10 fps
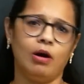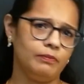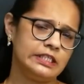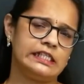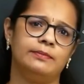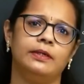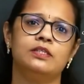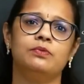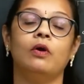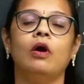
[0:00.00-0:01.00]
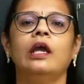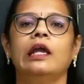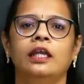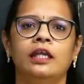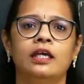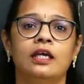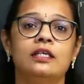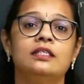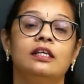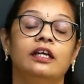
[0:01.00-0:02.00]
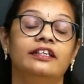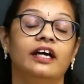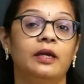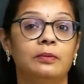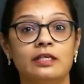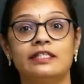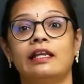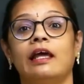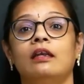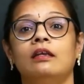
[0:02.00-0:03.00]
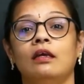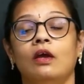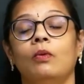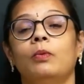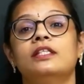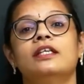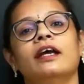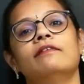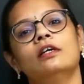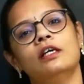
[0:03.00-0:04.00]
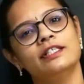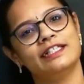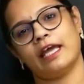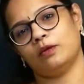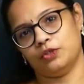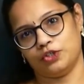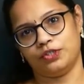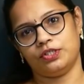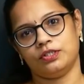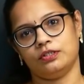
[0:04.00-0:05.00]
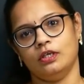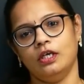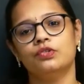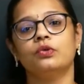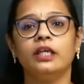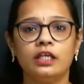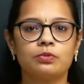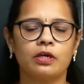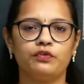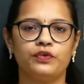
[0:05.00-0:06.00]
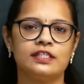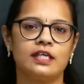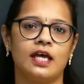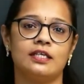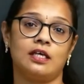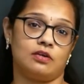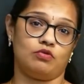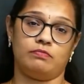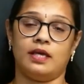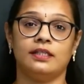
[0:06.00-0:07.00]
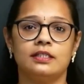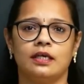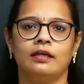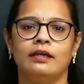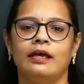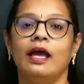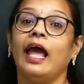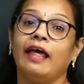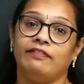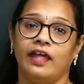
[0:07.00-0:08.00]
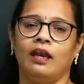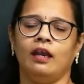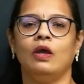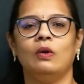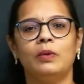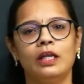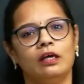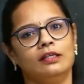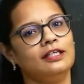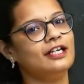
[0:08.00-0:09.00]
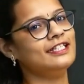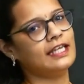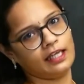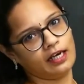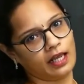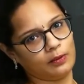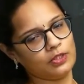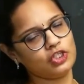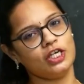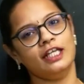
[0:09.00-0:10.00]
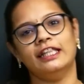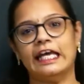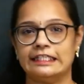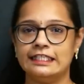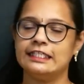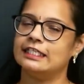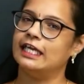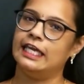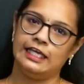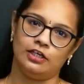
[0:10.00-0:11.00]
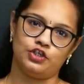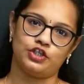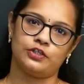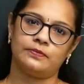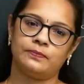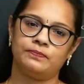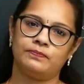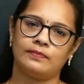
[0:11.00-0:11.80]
Obviously, because India is a diverse land with diverse languages. So each one of us has our own mother tongue, and then we learn a second language, that is English.